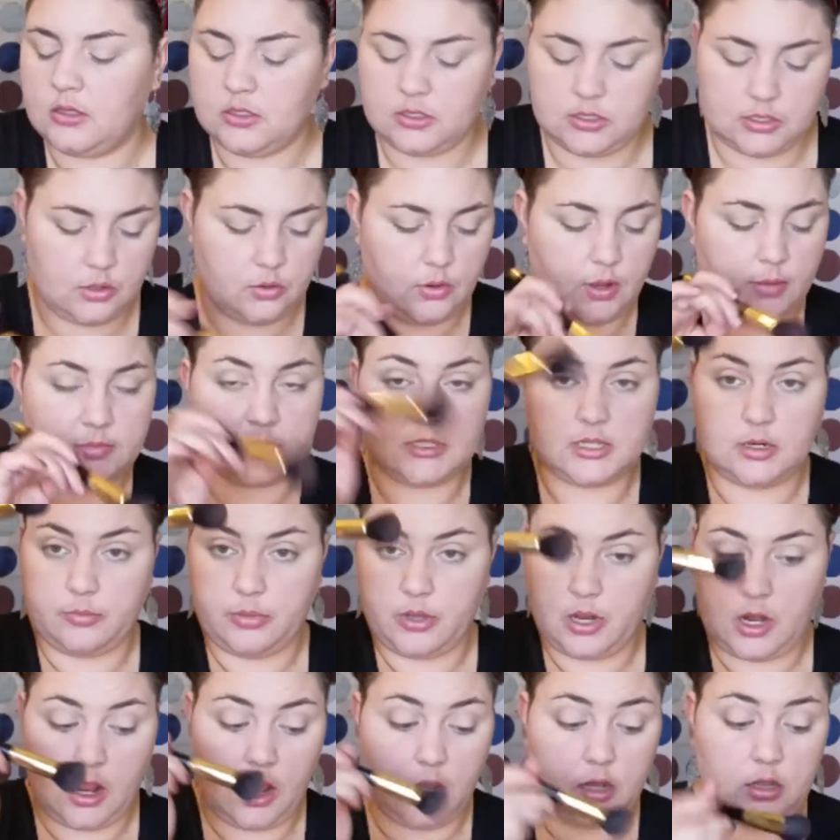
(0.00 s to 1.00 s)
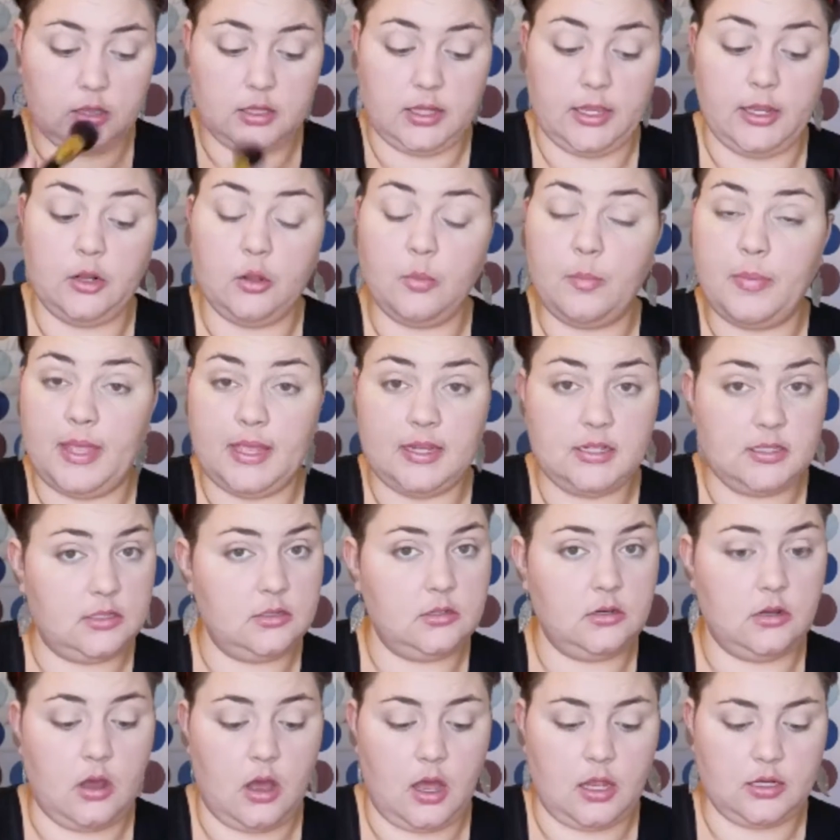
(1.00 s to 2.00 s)
So I'm just going to put a little bit,
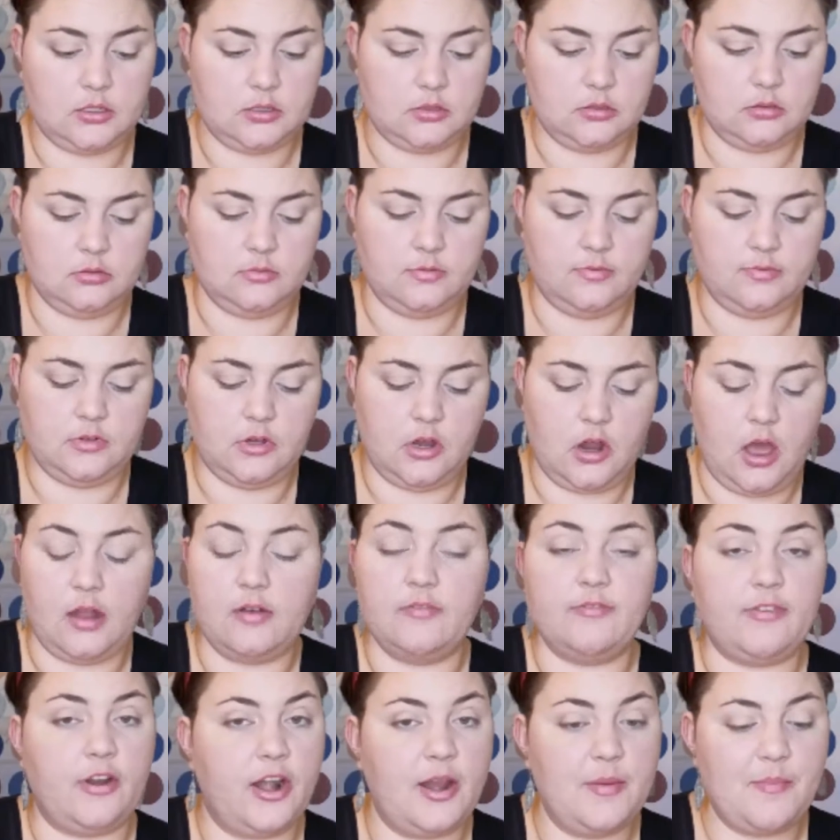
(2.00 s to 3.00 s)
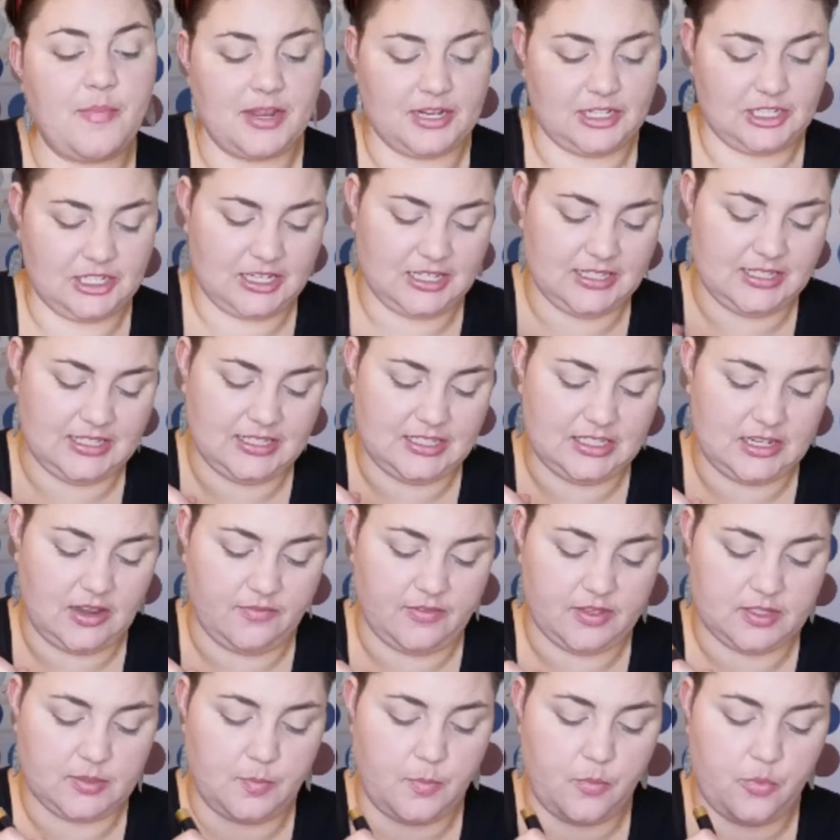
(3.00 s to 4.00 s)
not very much because the
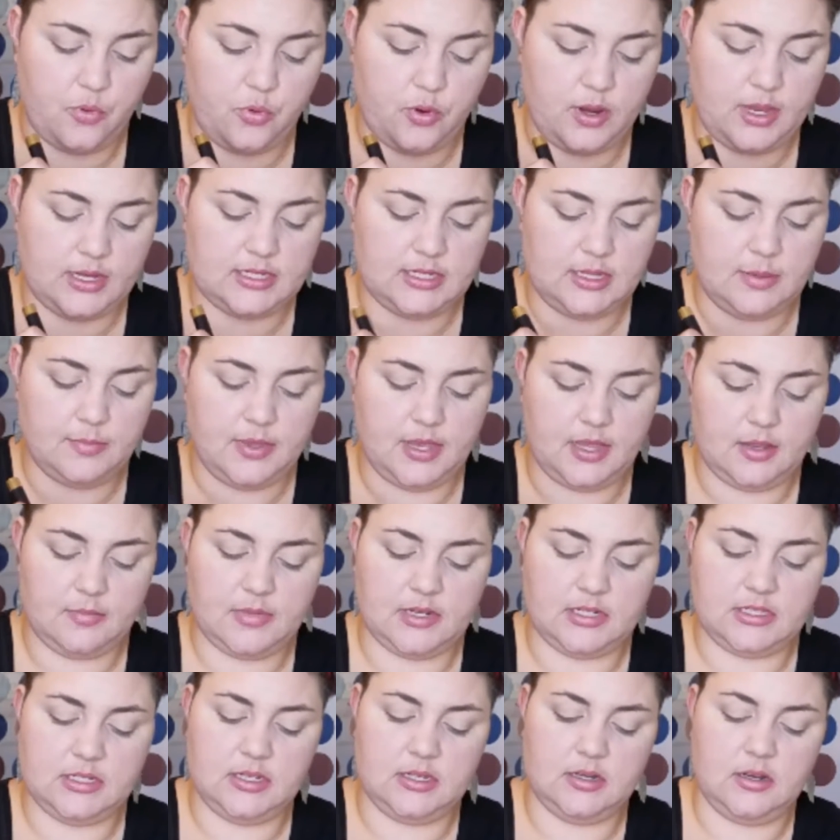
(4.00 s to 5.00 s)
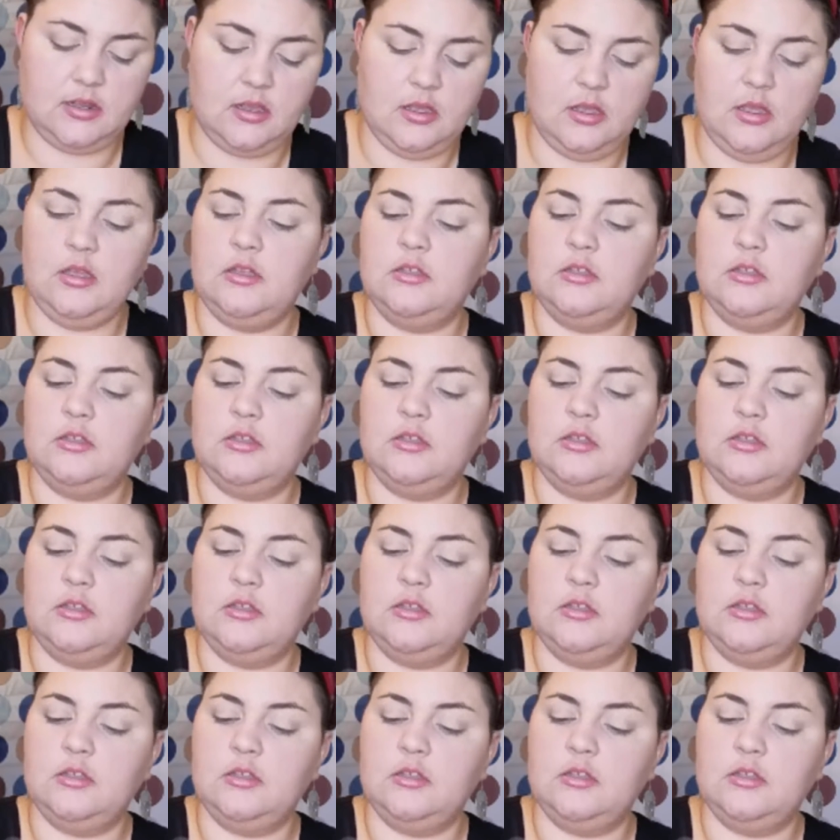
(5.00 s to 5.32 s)
stuff is pretty pigmented.